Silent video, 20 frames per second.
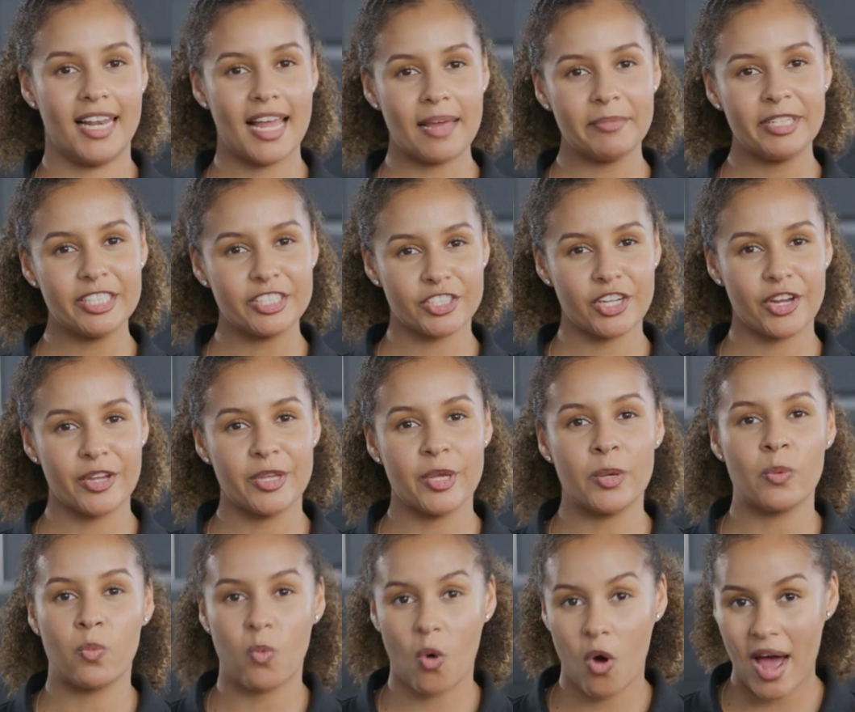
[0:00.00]
Let me show
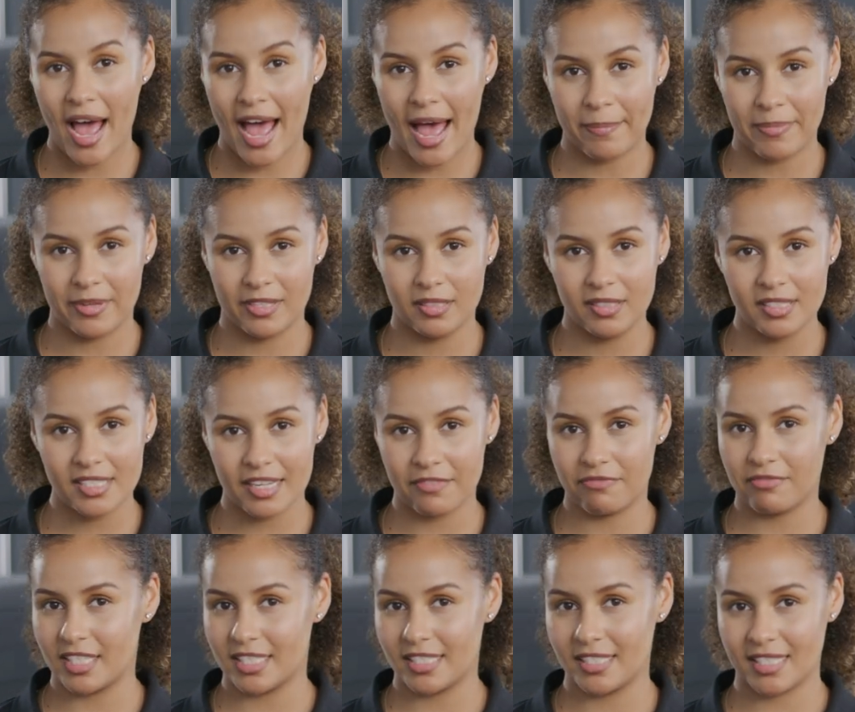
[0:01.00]
you what happens
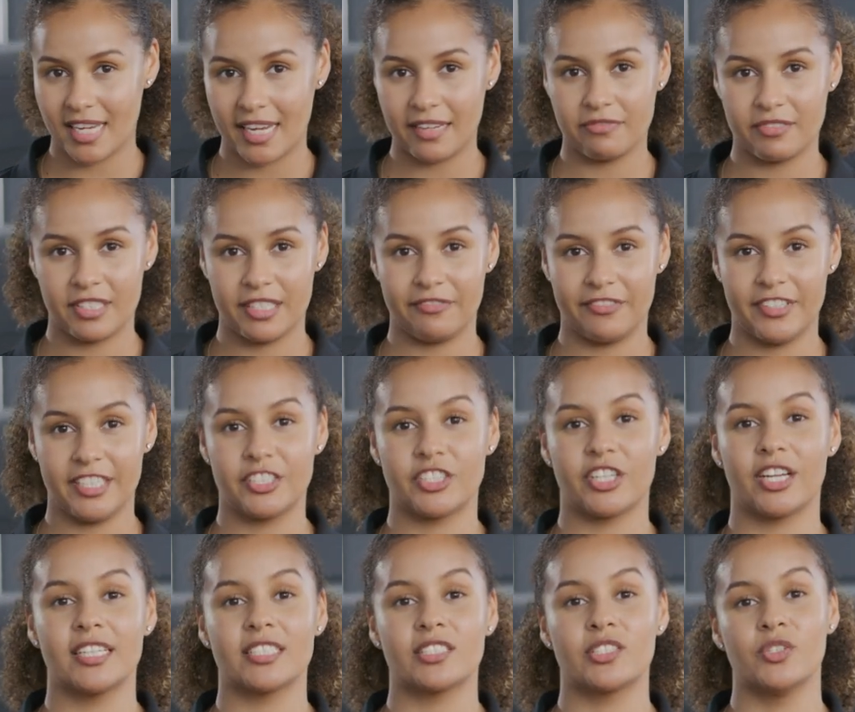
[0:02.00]
if this safety
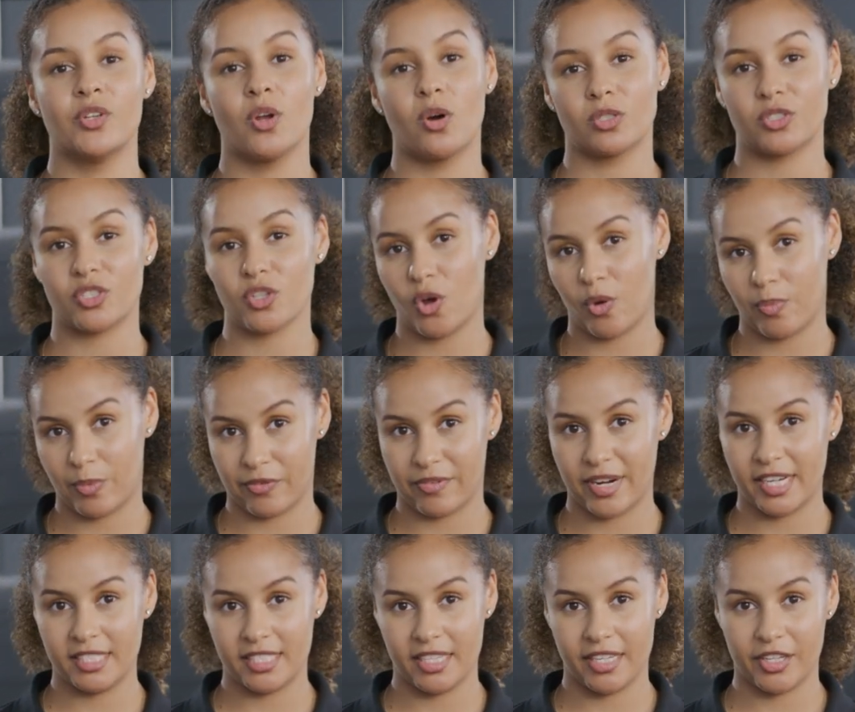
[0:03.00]
feature is not
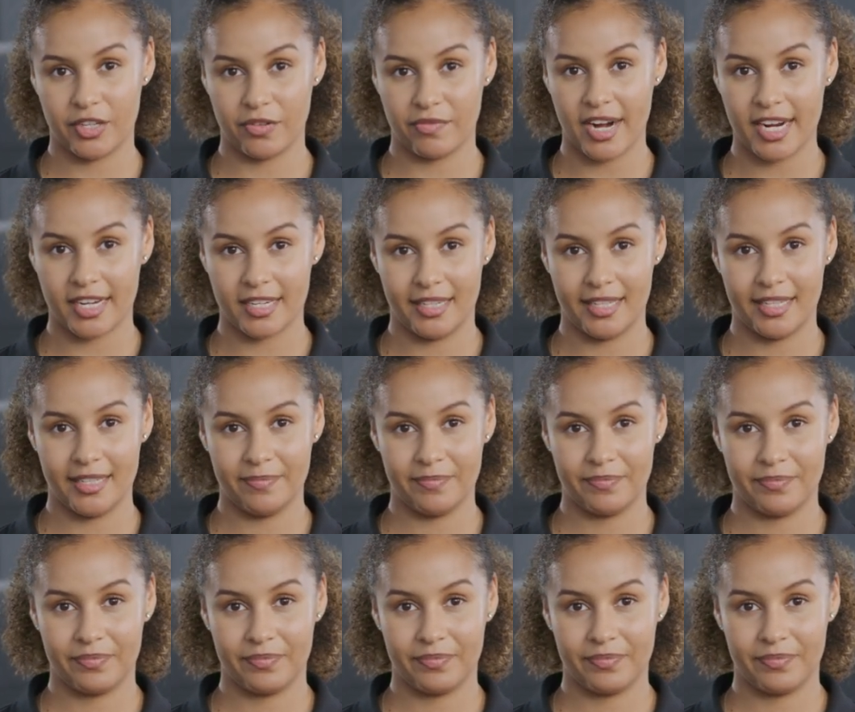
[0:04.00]
operating correctly.